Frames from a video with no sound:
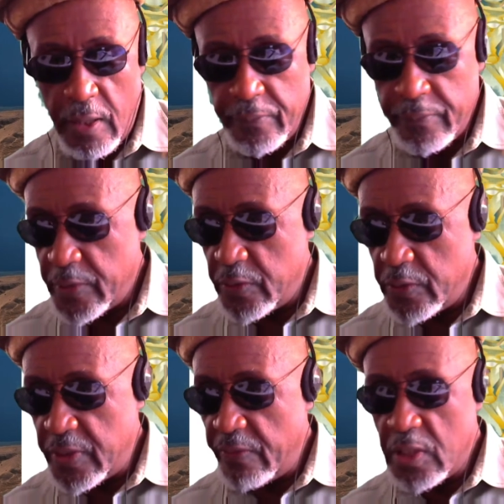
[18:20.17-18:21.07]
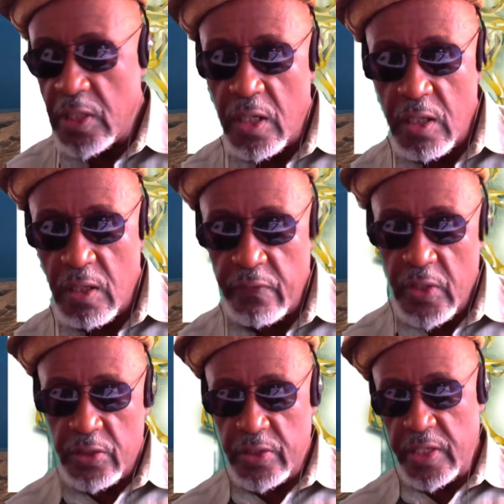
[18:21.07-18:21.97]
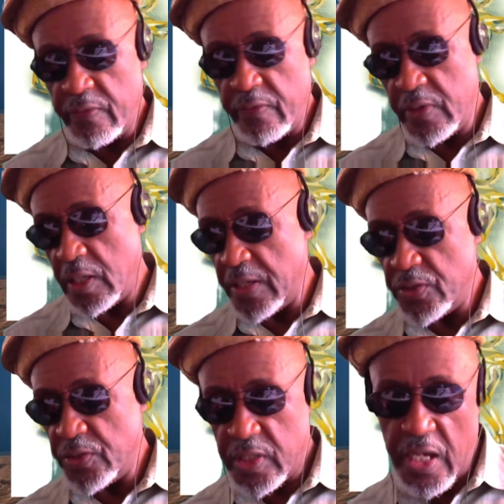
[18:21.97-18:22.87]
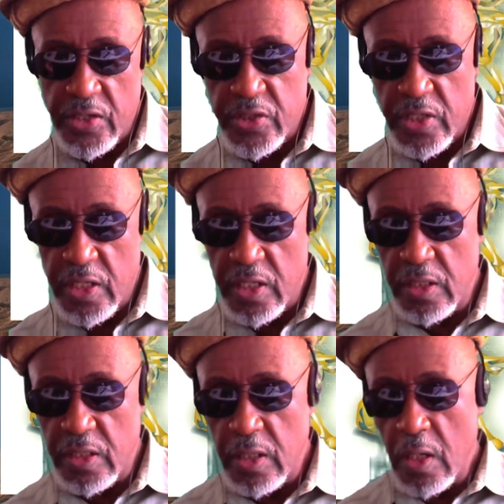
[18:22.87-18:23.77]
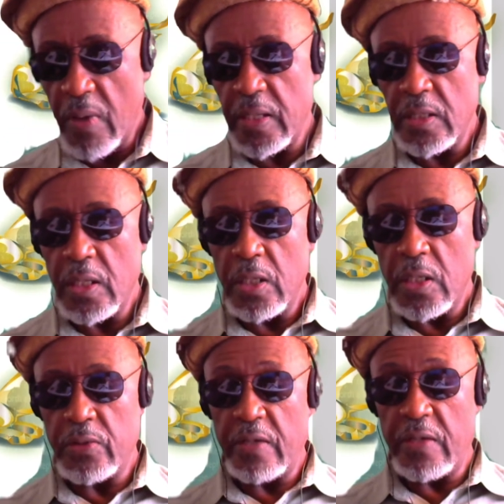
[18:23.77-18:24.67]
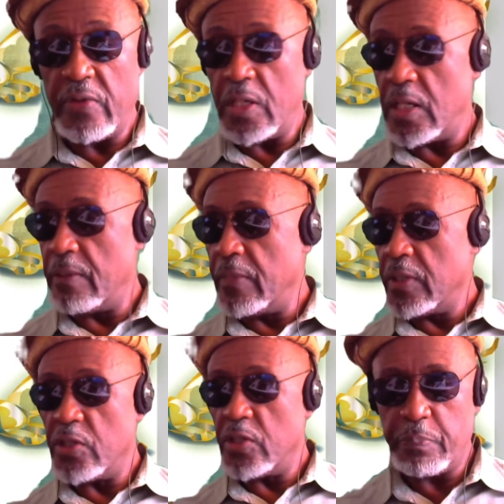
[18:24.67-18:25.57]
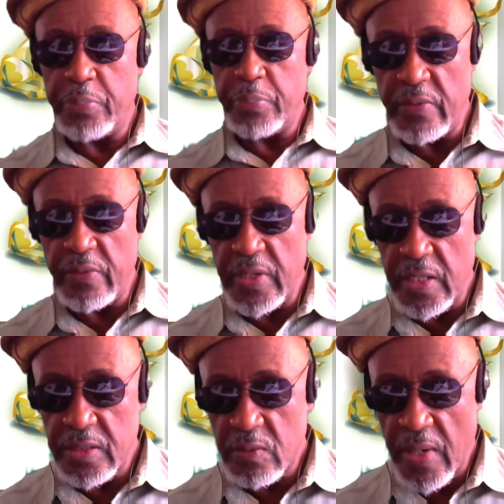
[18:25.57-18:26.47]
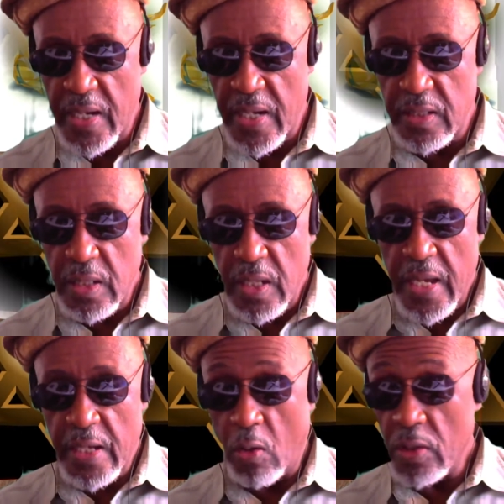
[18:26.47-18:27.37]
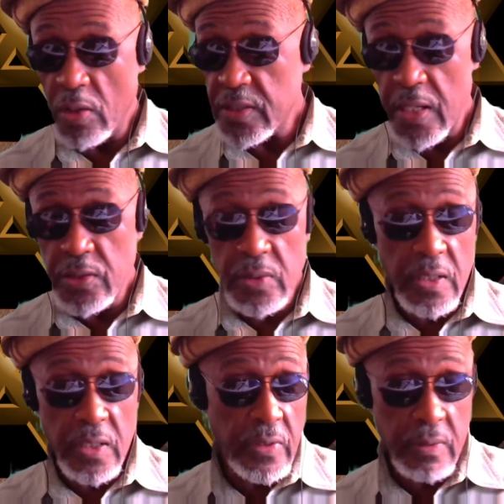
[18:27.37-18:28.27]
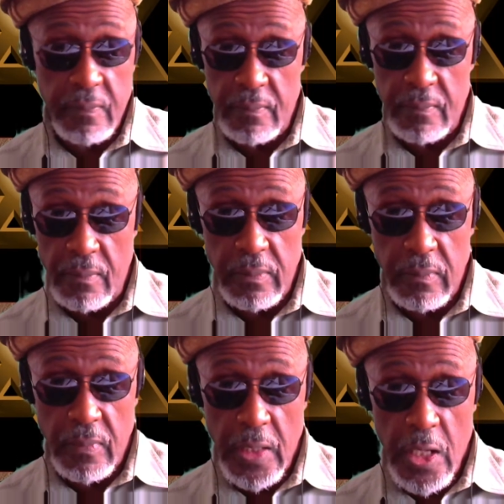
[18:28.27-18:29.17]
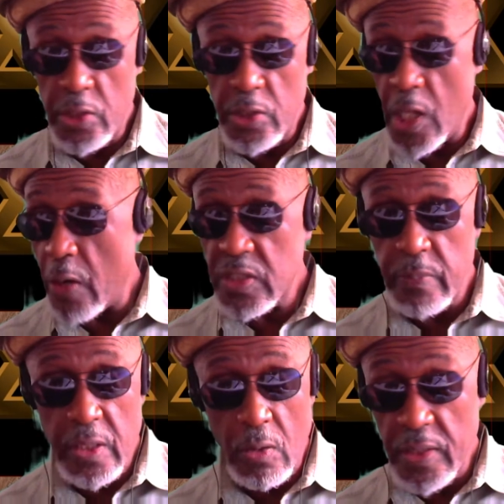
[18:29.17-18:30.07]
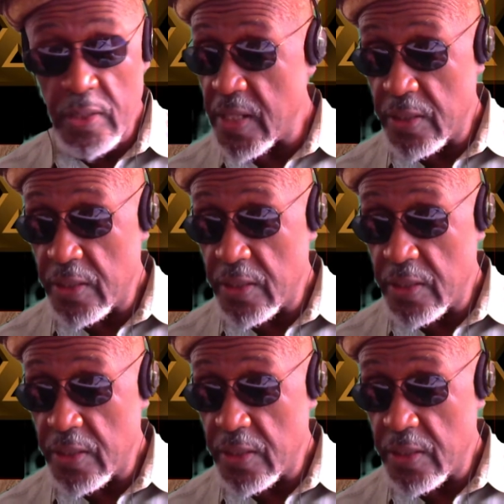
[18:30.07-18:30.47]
you're giving love, you're giving education, right? You're giving your experience, right? And all these things you're giving, nourishment and all these things